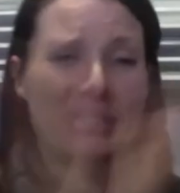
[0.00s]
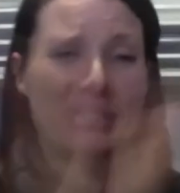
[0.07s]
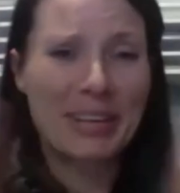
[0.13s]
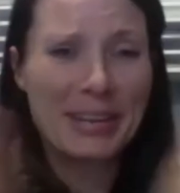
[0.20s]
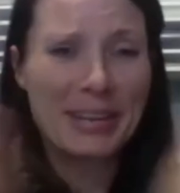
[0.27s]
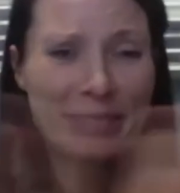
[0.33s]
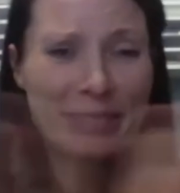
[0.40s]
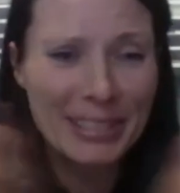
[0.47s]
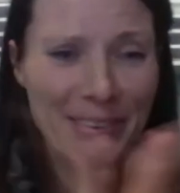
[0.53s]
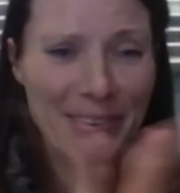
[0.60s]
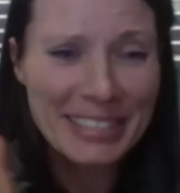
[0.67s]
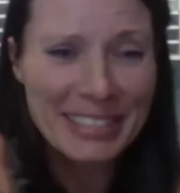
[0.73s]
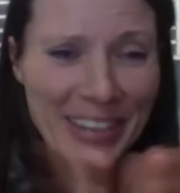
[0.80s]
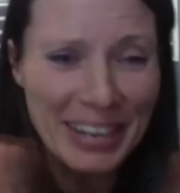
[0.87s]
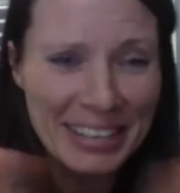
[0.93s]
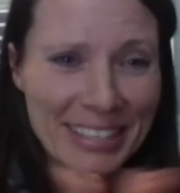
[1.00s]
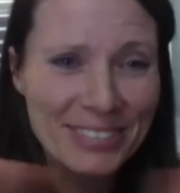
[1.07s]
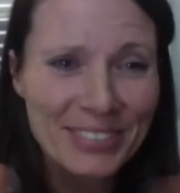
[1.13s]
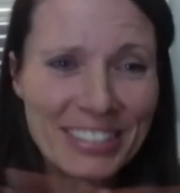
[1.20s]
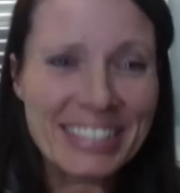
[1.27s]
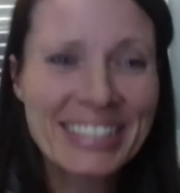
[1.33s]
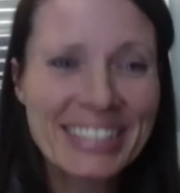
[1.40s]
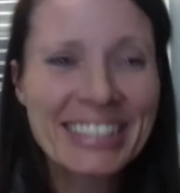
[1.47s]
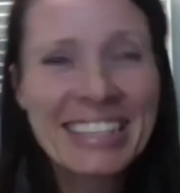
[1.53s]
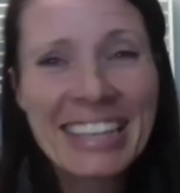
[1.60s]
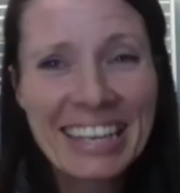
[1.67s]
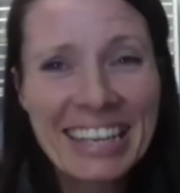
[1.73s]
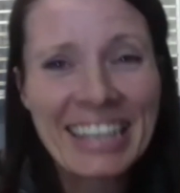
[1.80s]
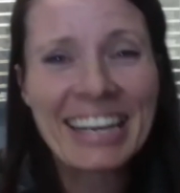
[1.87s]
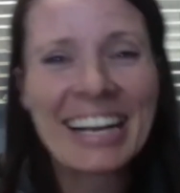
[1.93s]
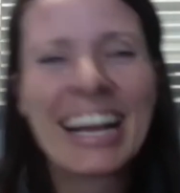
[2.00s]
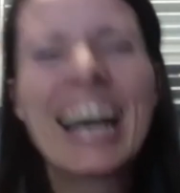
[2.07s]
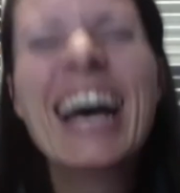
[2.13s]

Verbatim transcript: I'm so excited to be singing.